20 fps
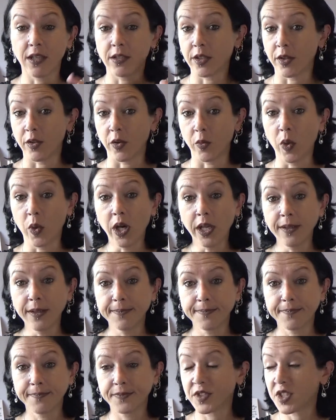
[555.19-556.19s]
I don't know why.
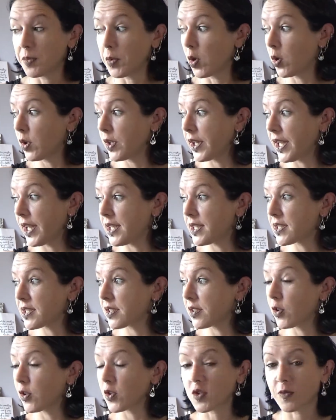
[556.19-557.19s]
Summer holidays,
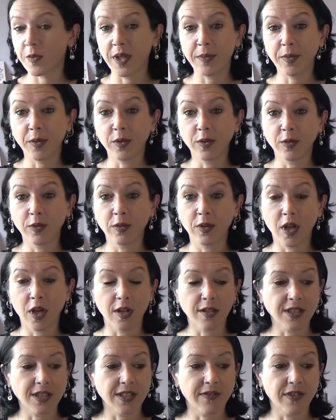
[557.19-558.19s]
lots of people,
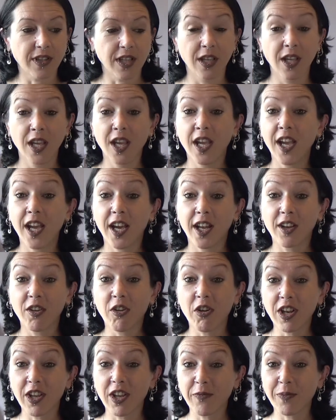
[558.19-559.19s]
cars and everything, and I
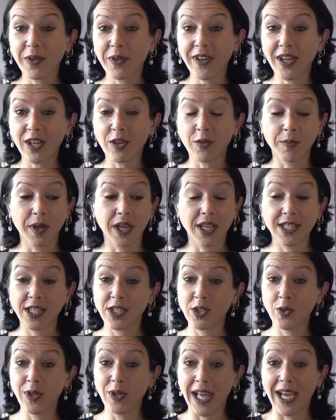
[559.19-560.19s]
can't have my fan on because it's
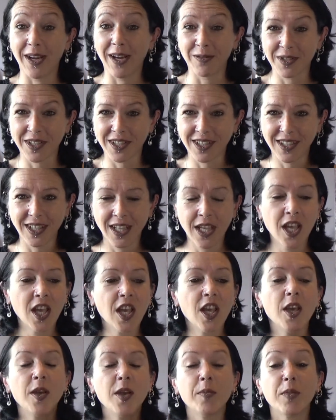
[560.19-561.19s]
too loud.
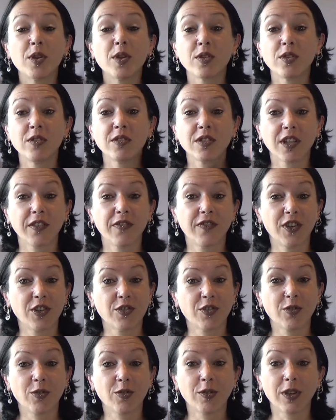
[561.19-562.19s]
But as soon as I finish
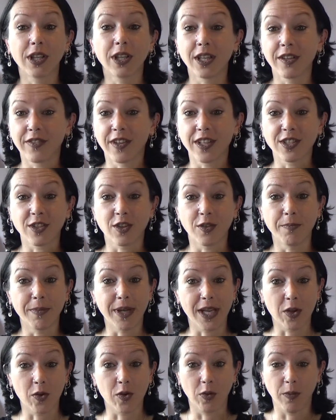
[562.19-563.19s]
recording, that fan's going
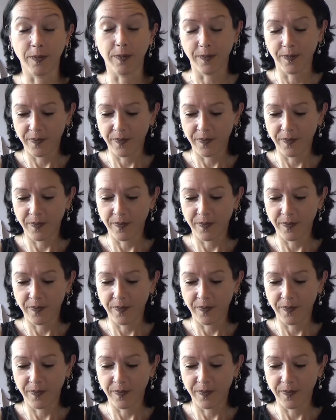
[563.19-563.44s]
back on.